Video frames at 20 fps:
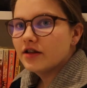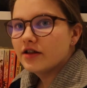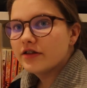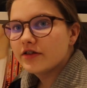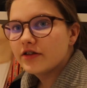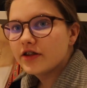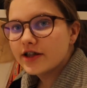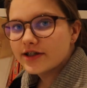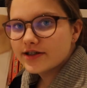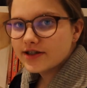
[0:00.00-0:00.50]

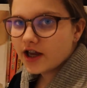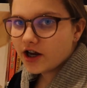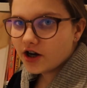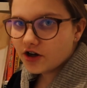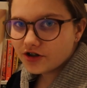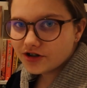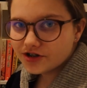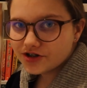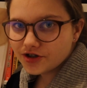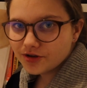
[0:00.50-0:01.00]
This I
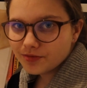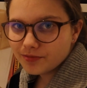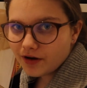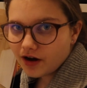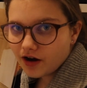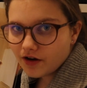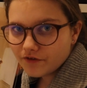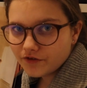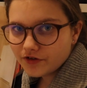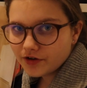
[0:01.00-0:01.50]
also
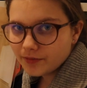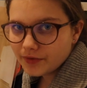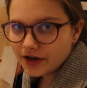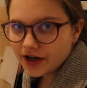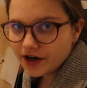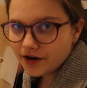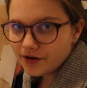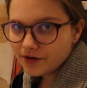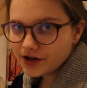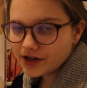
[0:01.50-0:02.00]
bought from
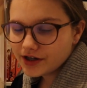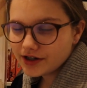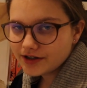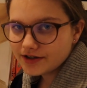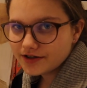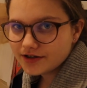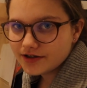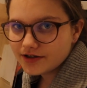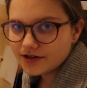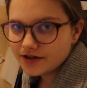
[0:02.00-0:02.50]

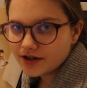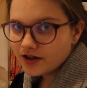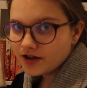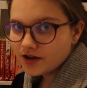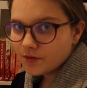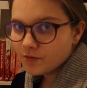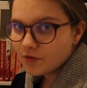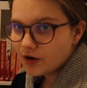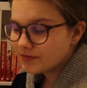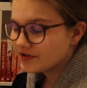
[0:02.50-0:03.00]
Harry's
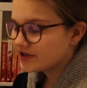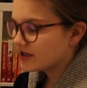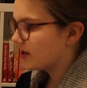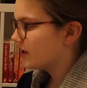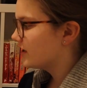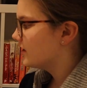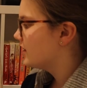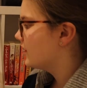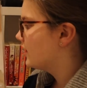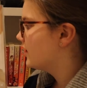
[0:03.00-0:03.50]

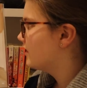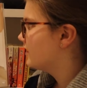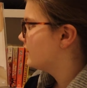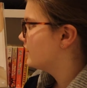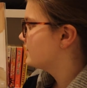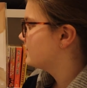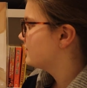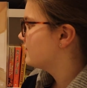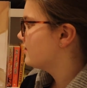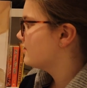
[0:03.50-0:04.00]
website, and
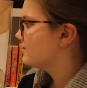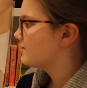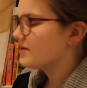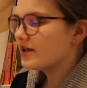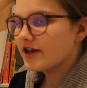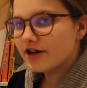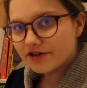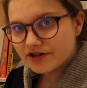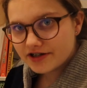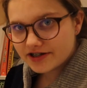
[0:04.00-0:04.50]
this is
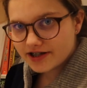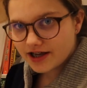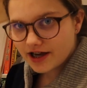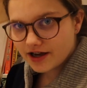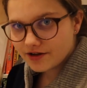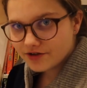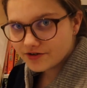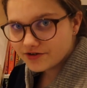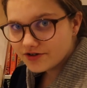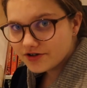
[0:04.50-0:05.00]
Harry's
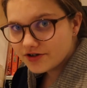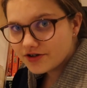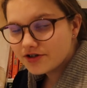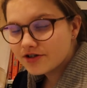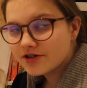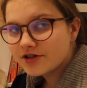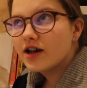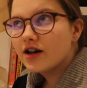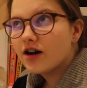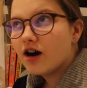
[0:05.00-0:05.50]

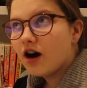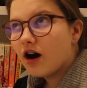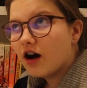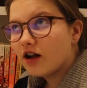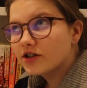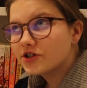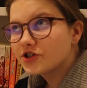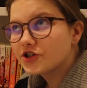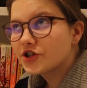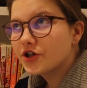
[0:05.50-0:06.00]
House
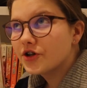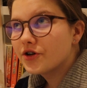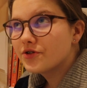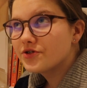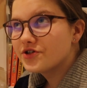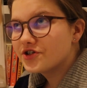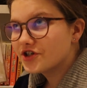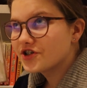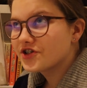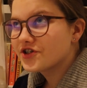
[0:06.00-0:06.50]
also
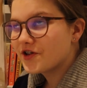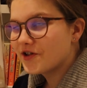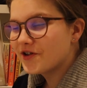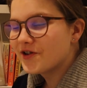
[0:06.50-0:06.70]
just the